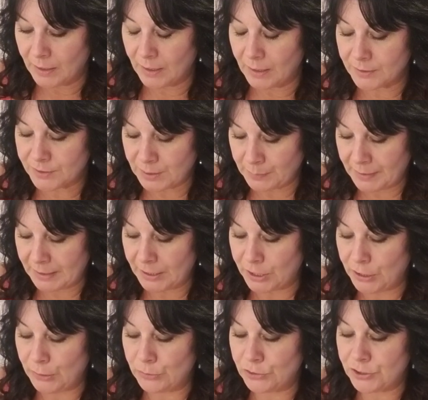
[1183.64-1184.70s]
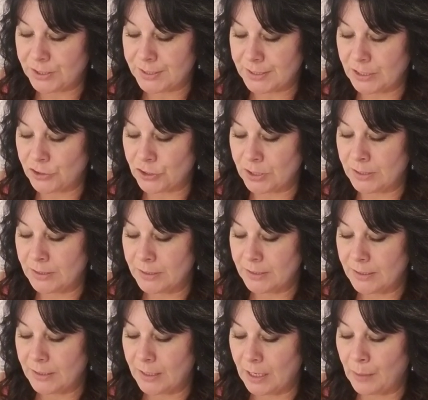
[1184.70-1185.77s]
some kind of huge decision
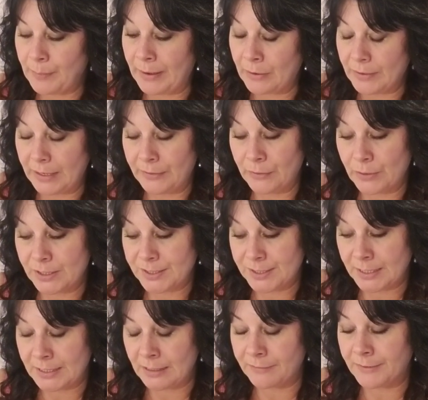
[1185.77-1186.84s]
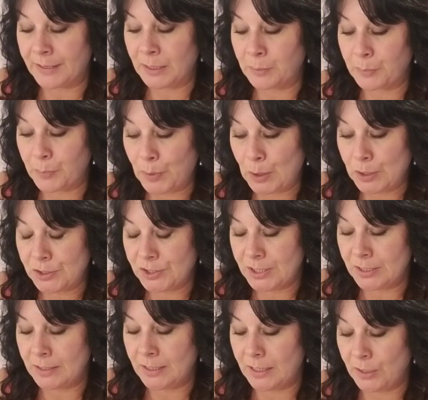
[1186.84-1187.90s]
about either a significant
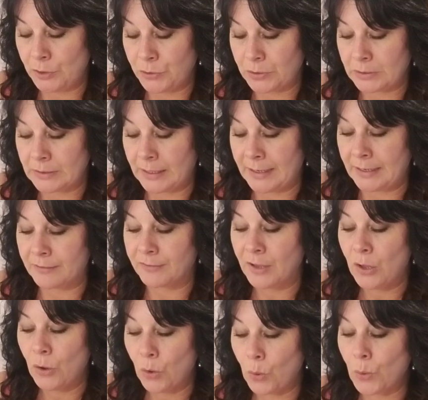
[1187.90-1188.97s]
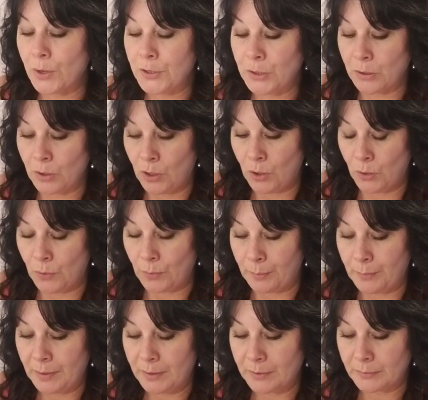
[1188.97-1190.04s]
person in your life or your home,
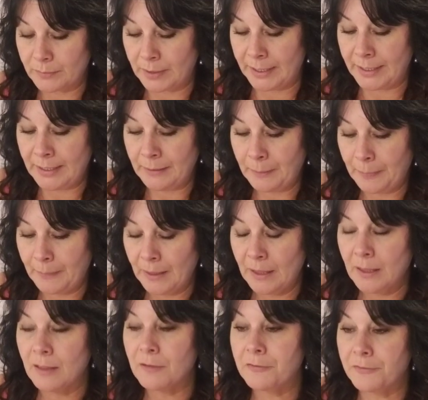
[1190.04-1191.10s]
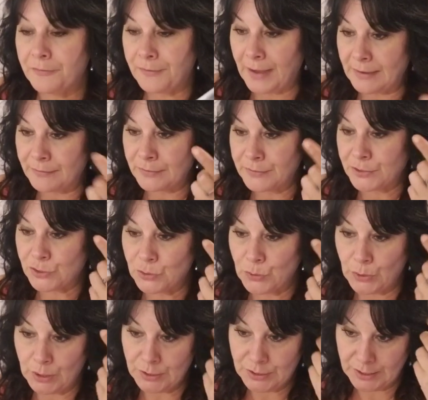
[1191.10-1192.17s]
right? Five of
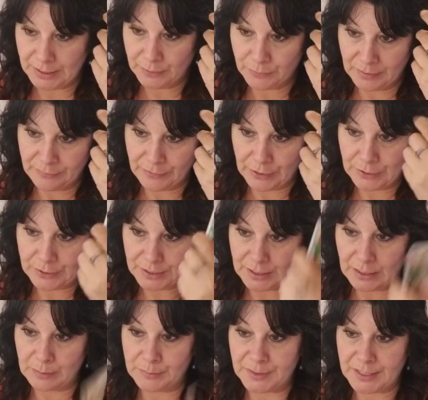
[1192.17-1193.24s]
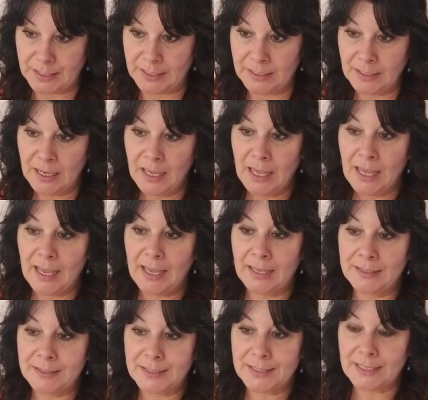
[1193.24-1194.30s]
Swords in reverse comes in
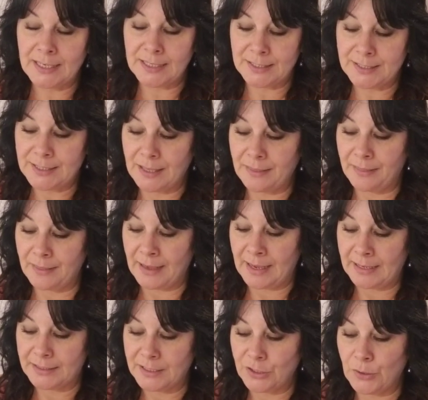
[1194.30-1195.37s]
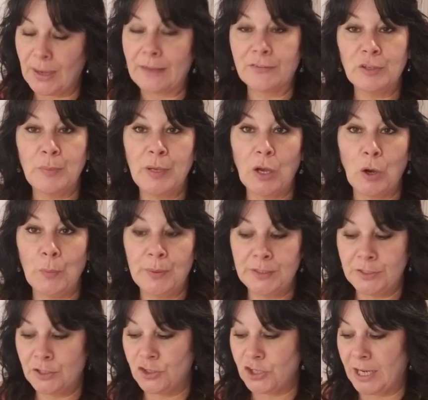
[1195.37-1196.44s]
and says that you have to be open
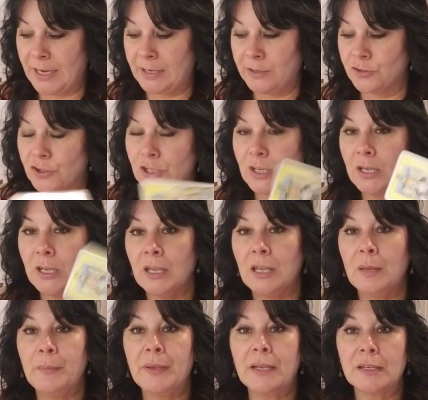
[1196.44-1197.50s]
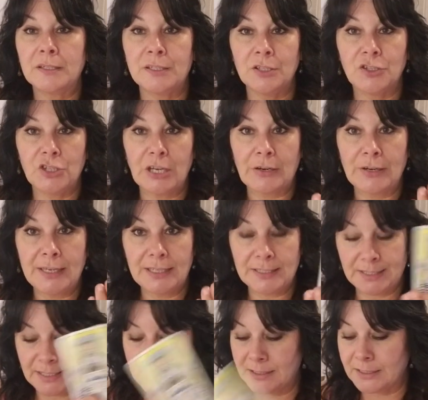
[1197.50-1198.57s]
to change because the Chariot
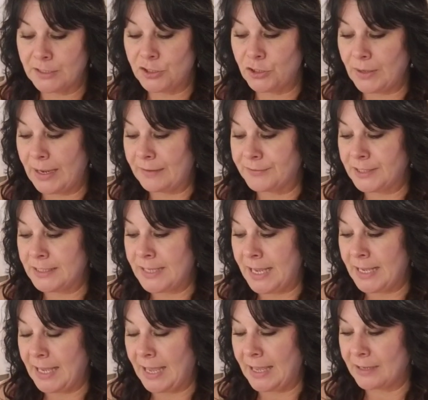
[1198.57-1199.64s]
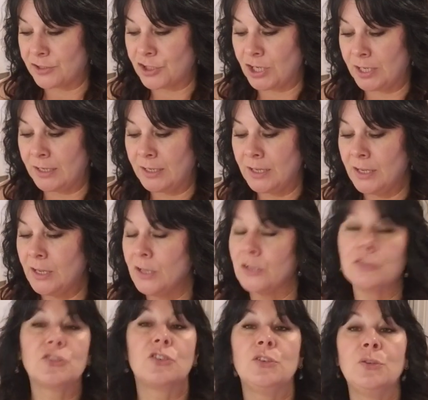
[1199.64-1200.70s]
says that you have to take action
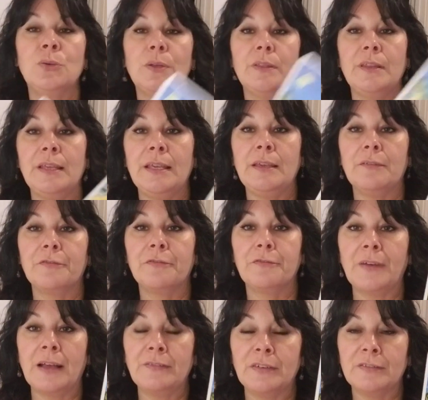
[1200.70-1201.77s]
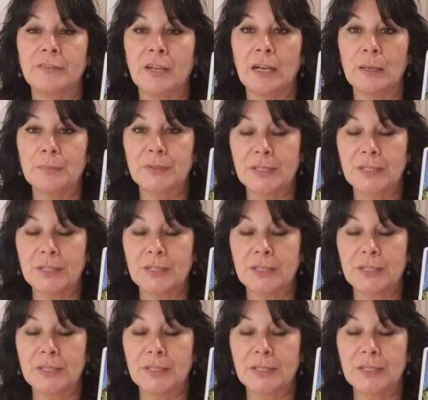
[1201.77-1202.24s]
to the Five of Cups.